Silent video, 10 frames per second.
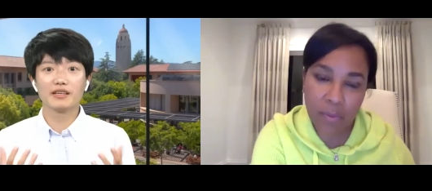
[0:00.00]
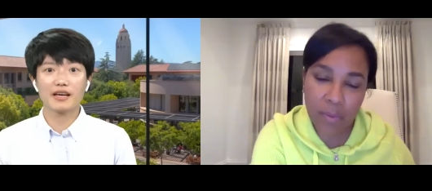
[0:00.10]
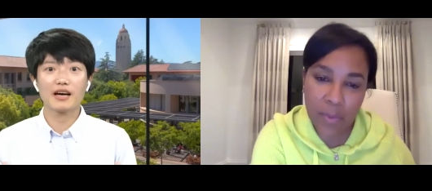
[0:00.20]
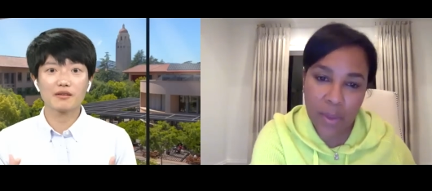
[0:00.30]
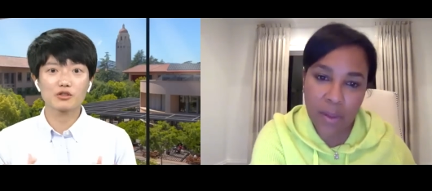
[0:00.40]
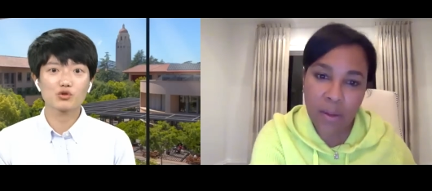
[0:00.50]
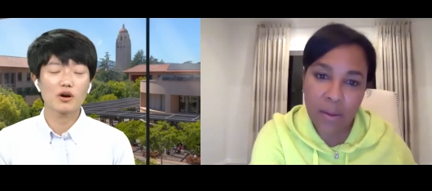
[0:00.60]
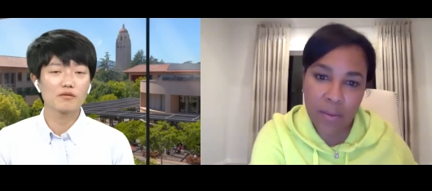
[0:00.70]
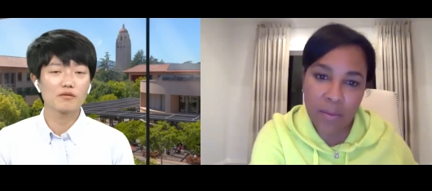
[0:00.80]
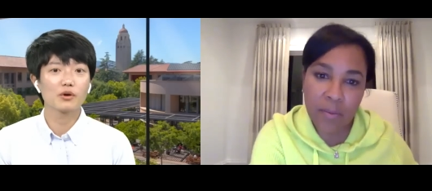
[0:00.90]
Speaker 1: and have a
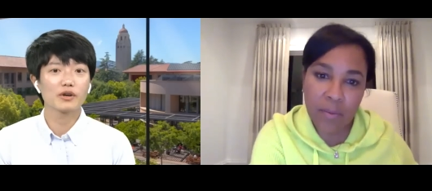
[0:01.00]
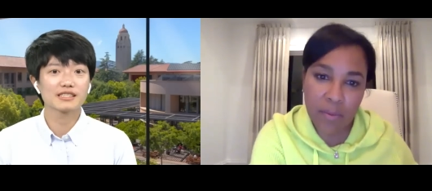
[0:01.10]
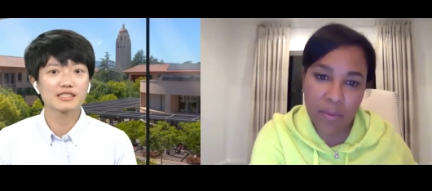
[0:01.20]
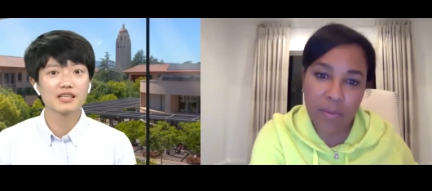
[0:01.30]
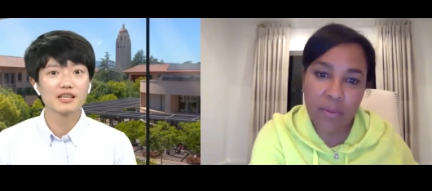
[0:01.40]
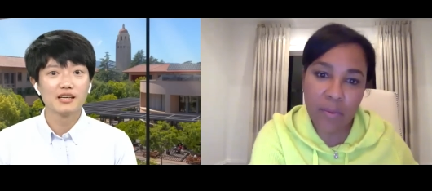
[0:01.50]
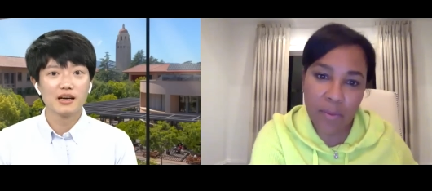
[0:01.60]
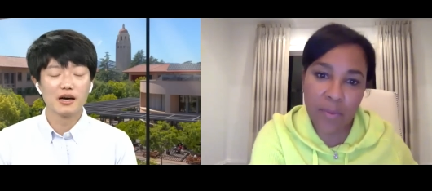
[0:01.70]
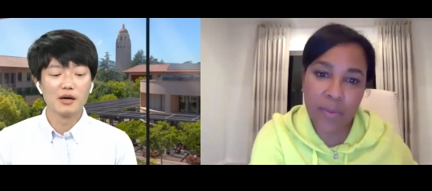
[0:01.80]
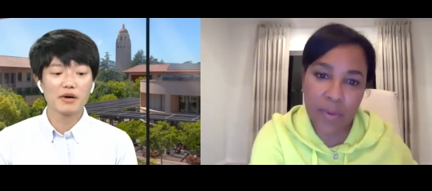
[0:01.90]
strong voice.
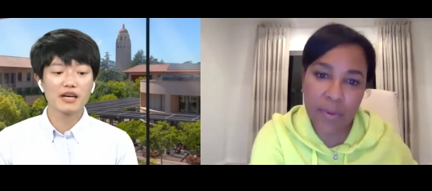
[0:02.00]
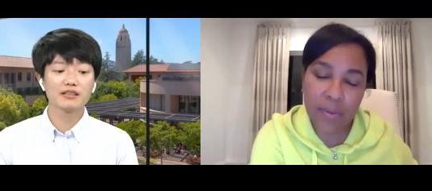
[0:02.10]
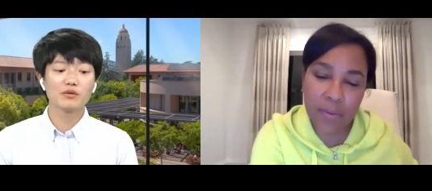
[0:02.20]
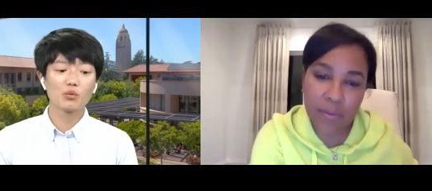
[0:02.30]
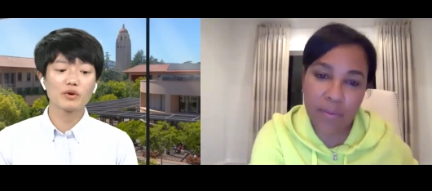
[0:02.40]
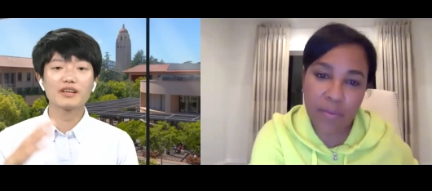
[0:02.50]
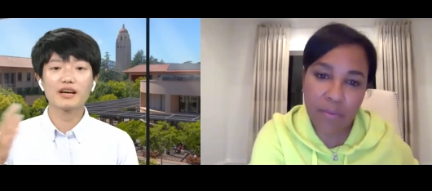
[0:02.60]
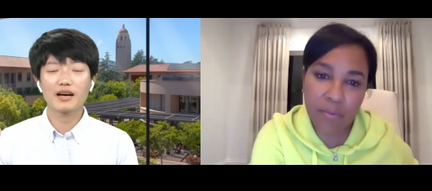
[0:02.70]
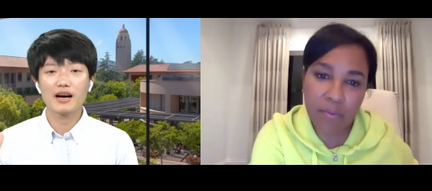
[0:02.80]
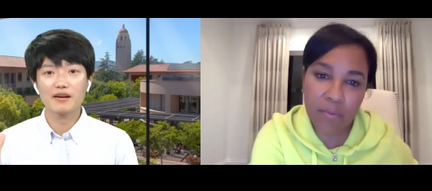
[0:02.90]
Um, and with that
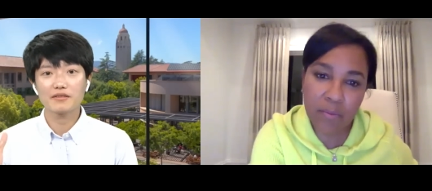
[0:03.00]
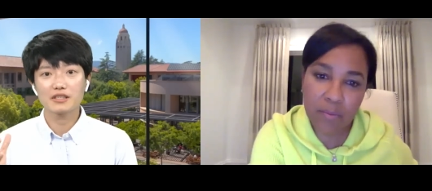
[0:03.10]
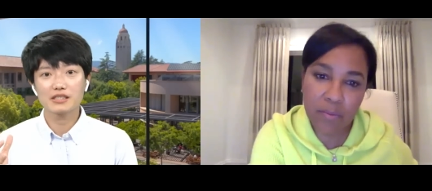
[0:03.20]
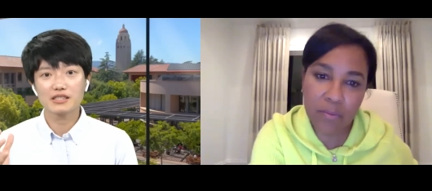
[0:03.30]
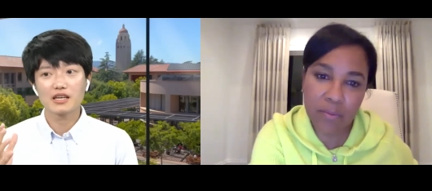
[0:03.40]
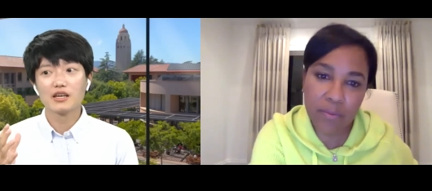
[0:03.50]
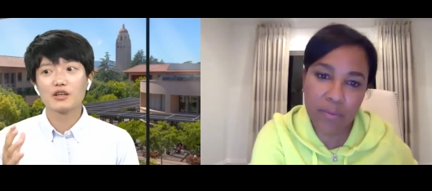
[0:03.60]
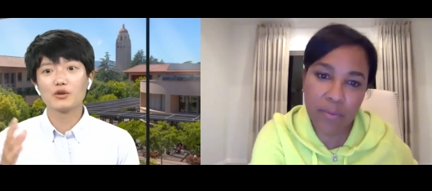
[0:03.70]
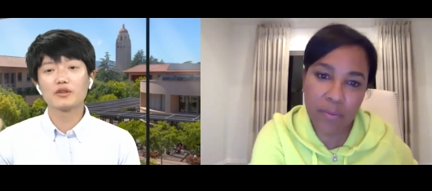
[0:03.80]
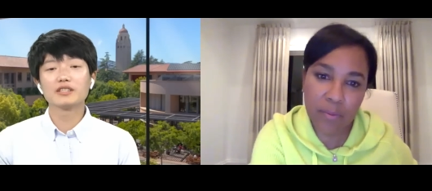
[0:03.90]
confidence,
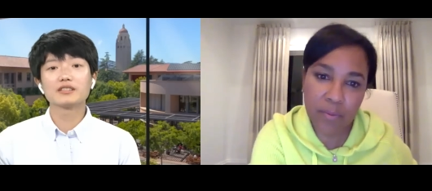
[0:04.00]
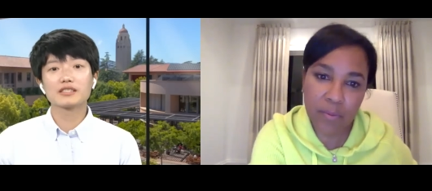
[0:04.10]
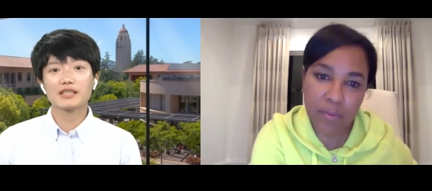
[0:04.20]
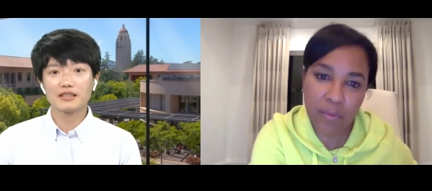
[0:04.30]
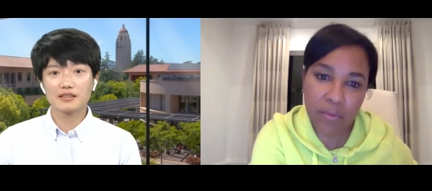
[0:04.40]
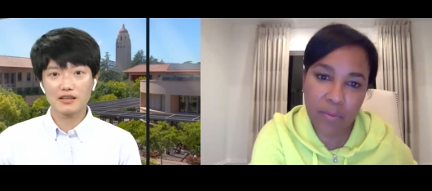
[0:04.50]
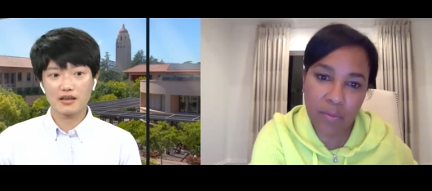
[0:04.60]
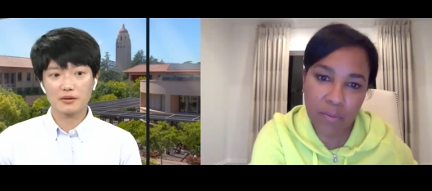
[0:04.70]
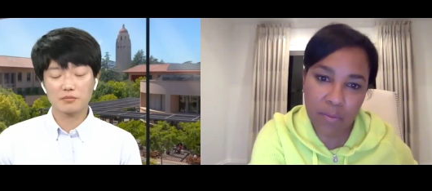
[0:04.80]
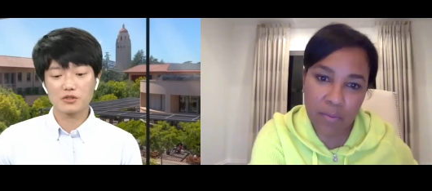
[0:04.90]
you then decide
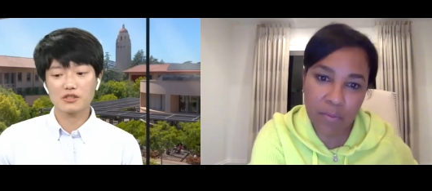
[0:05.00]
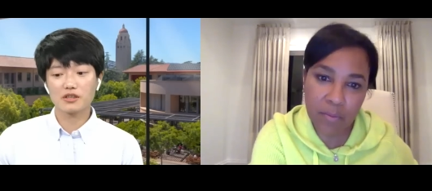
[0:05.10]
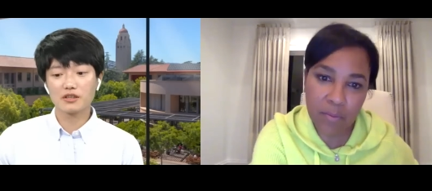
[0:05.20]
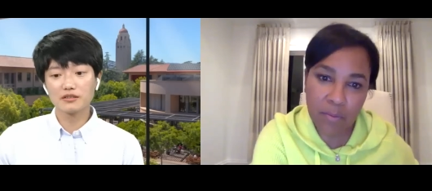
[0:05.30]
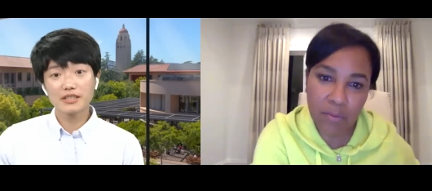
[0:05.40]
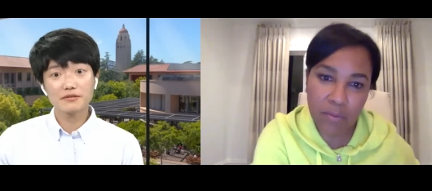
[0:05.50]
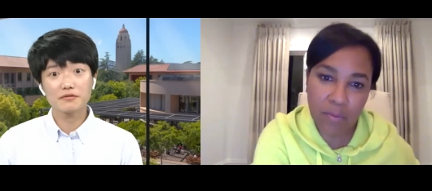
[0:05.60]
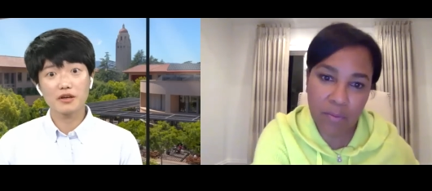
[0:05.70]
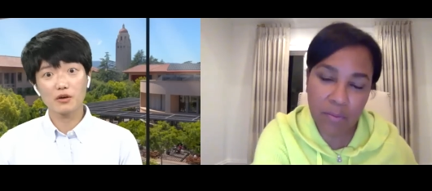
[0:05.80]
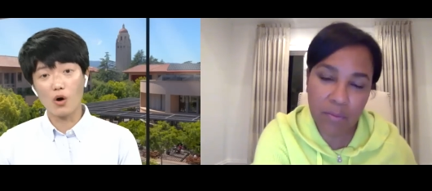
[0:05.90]
um, to leave
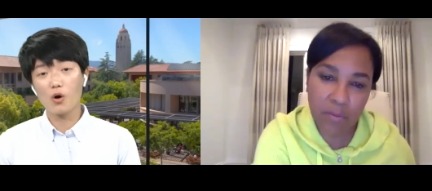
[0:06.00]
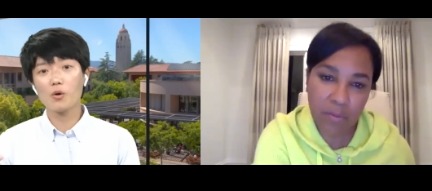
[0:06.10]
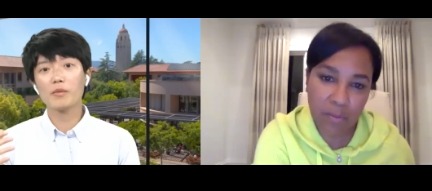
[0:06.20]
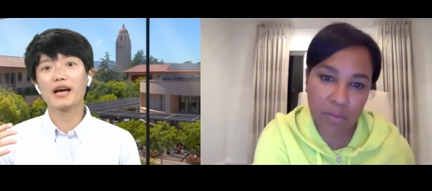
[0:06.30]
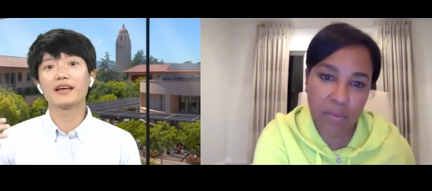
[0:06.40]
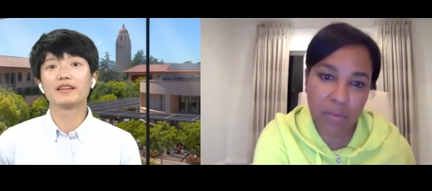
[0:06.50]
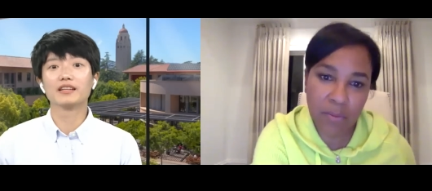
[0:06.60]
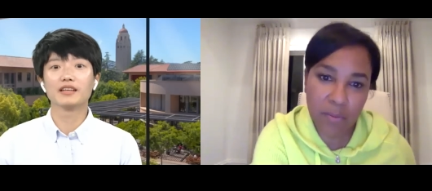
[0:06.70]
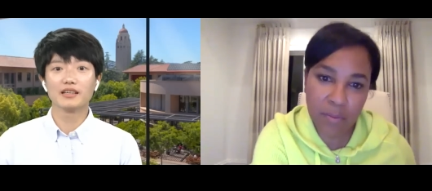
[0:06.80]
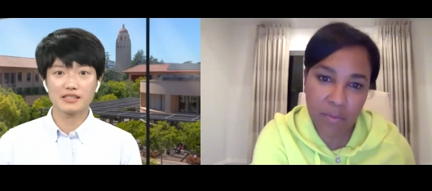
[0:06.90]
home and
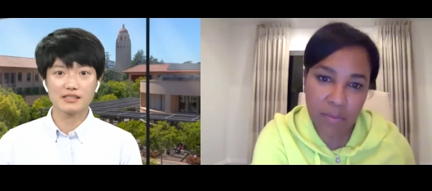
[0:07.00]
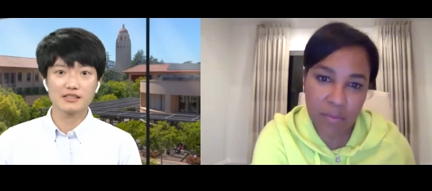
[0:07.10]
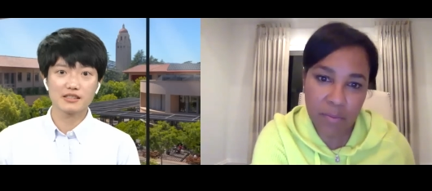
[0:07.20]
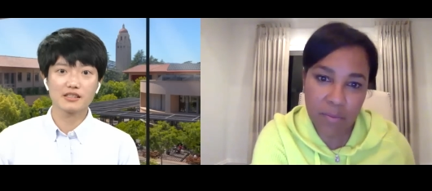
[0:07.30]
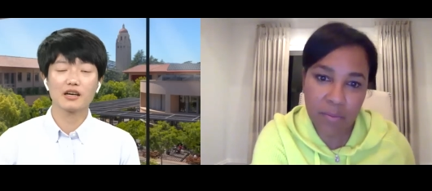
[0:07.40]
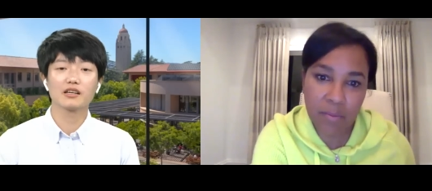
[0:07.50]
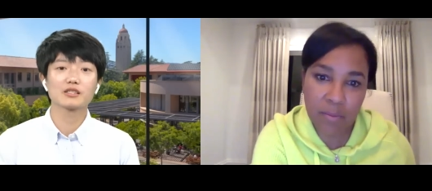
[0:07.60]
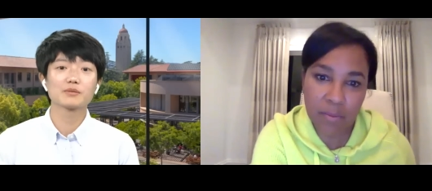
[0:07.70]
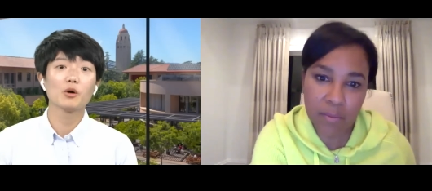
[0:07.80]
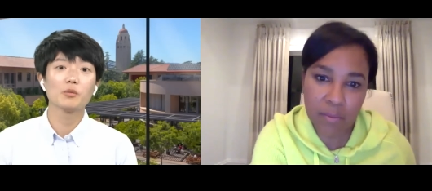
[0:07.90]
then attended uh,
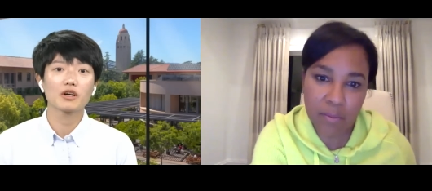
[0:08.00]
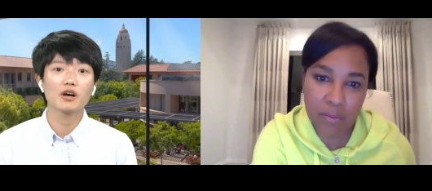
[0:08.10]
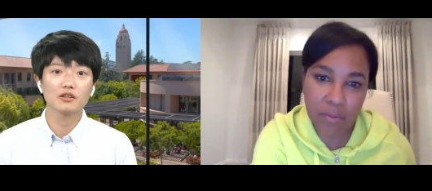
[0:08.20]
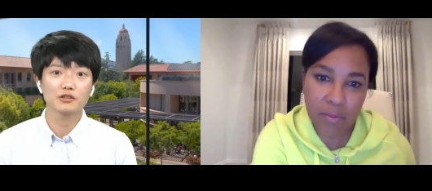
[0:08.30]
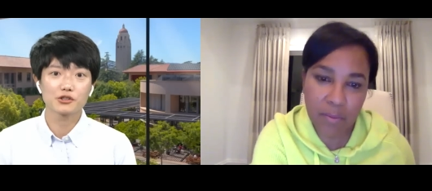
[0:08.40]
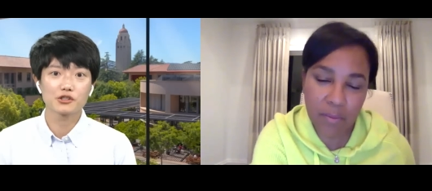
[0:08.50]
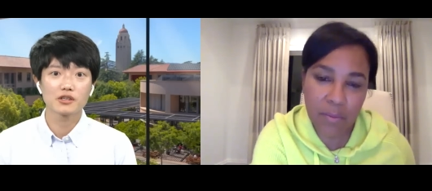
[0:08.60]
Spelman College.